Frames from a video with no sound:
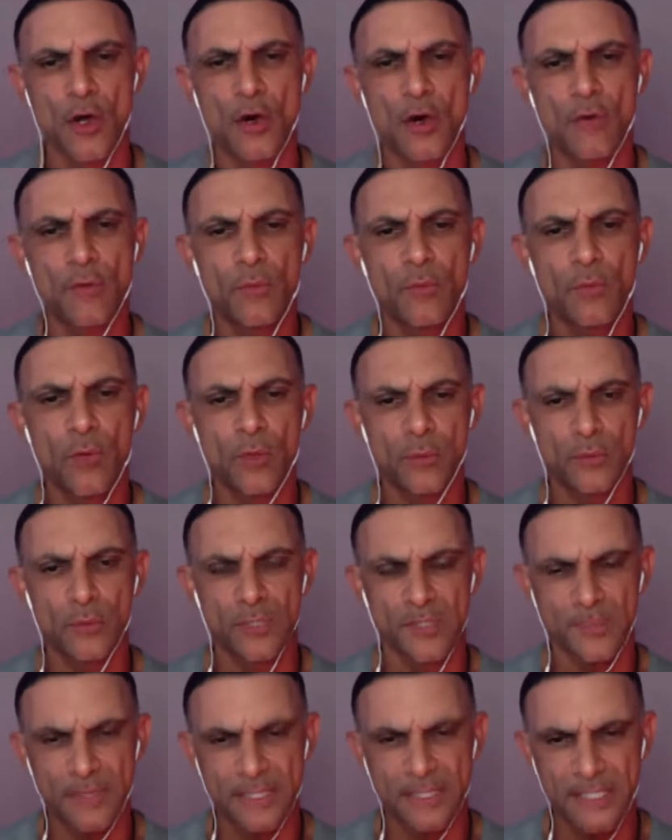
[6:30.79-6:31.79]
of what
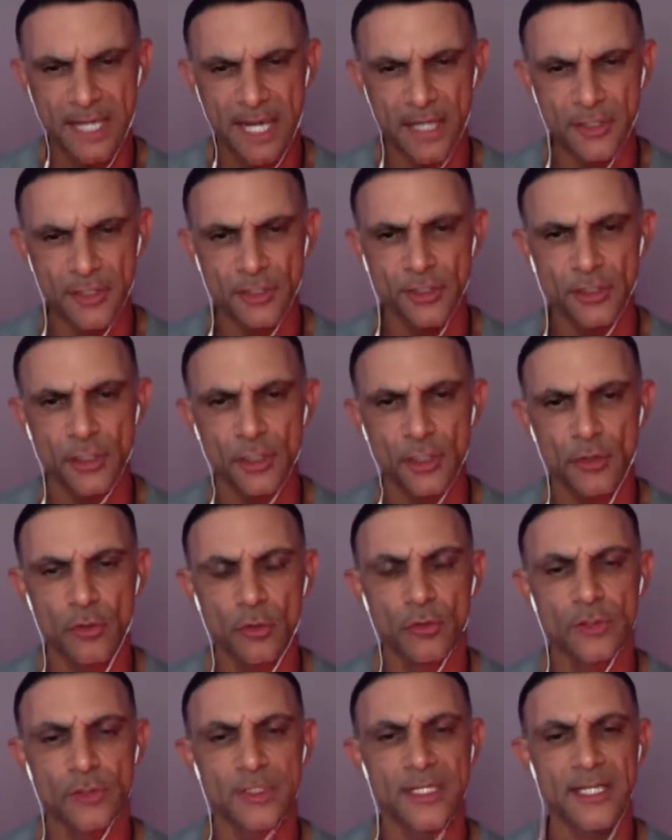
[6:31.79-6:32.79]
was potentially
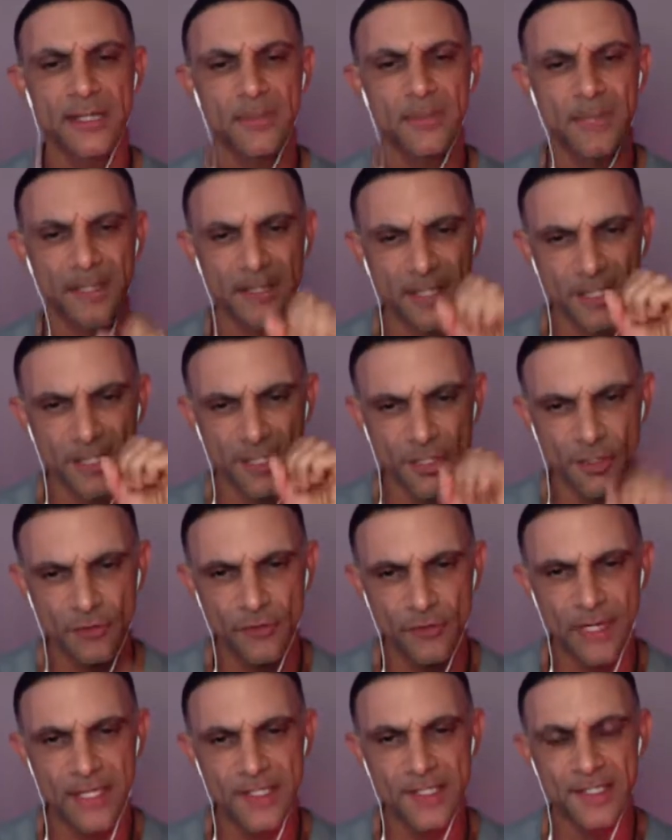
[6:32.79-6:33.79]
causing me the
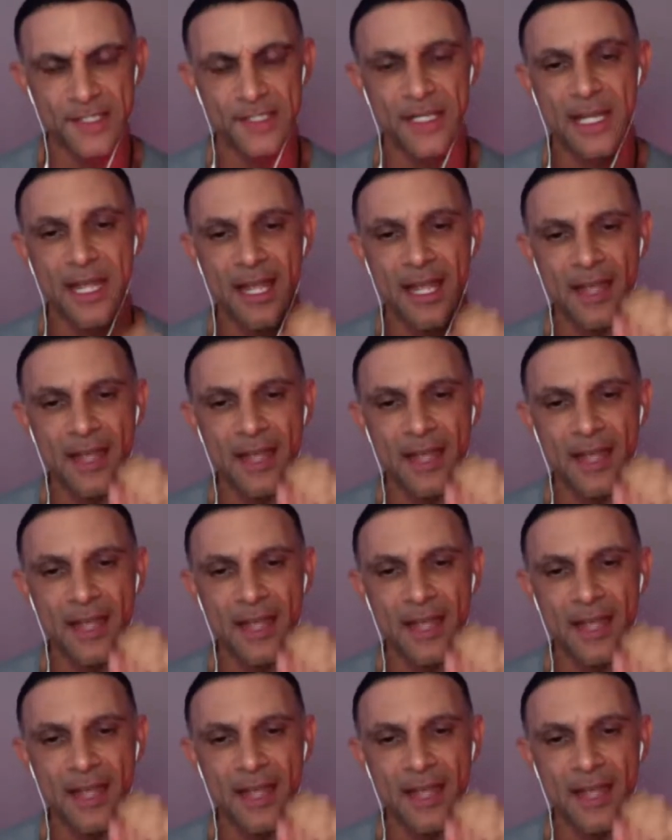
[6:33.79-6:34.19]
stress,